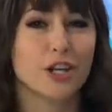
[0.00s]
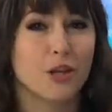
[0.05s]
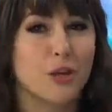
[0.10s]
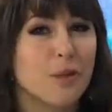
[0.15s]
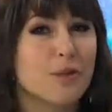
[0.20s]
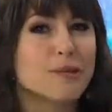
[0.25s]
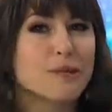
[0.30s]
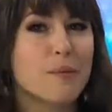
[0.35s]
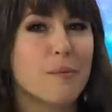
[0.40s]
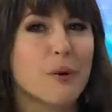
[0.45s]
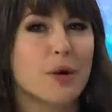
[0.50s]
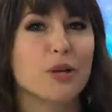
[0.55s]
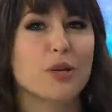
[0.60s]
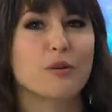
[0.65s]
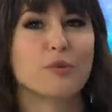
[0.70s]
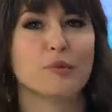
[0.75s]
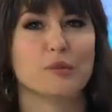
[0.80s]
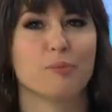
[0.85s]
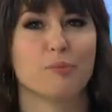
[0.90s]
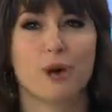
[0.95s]
you know
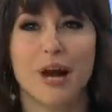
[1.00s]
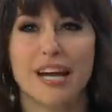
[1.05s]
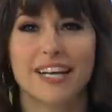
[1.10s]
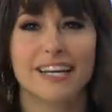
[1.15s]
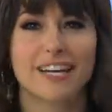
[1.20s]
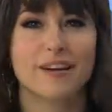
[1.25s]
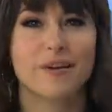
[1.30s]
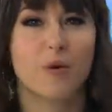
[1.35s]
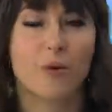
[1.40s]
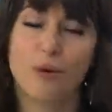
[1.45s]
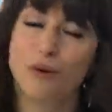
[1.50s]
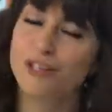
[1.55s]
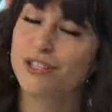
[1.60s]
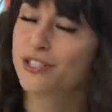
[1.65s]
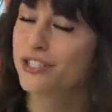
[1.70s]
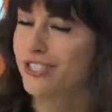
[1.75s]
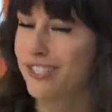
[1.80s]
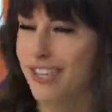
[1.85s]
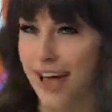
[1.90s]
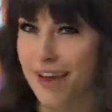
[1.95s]
someone who's pregnant or
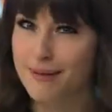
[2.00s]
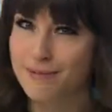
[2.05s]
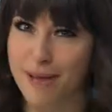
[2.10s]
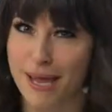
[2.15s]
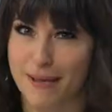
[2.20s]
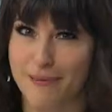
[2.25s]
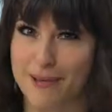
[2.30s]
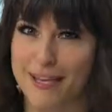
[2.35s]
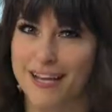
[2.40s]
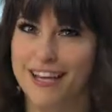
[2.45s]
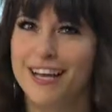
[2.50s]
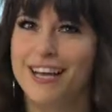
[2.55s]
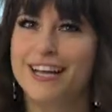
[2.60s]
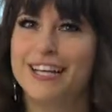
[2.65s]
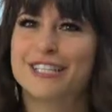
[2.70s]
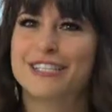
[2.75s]
just had a baby.